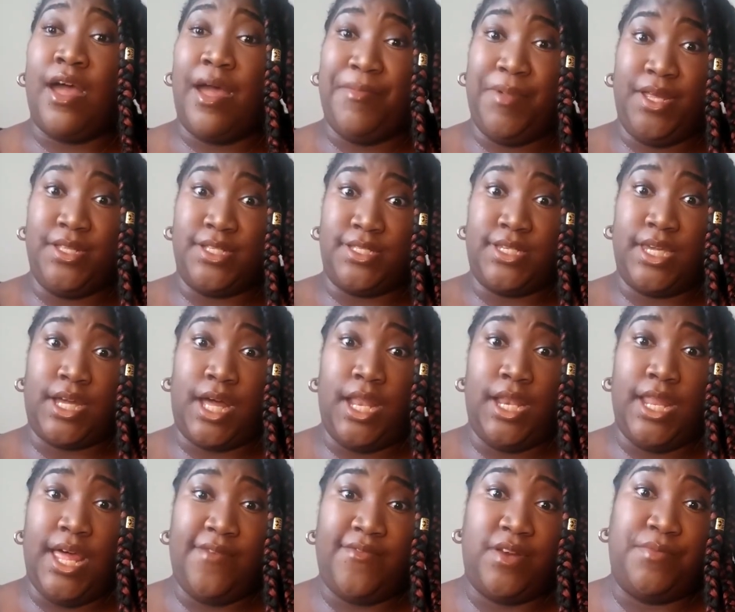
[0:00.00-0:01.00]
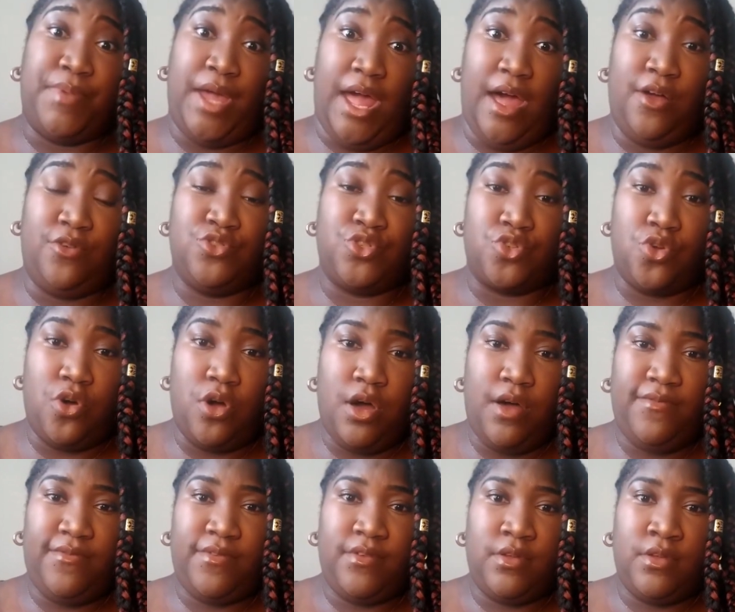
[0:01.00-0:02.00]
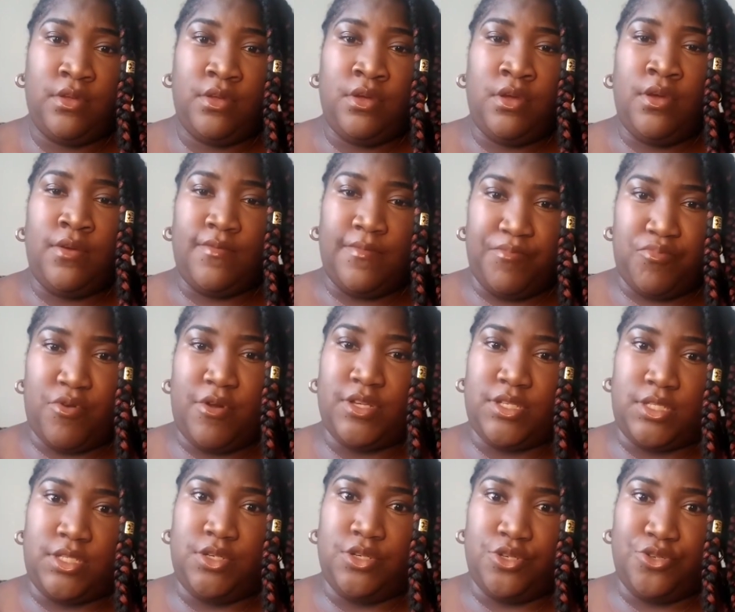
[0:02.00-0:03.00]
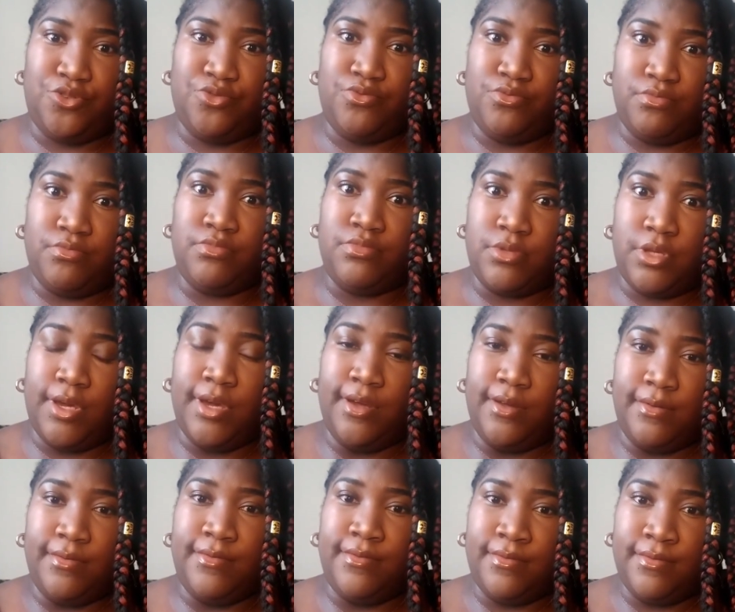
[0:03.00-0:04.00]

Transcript: I mean, to take 11 pounds off breast tissue. Yeah,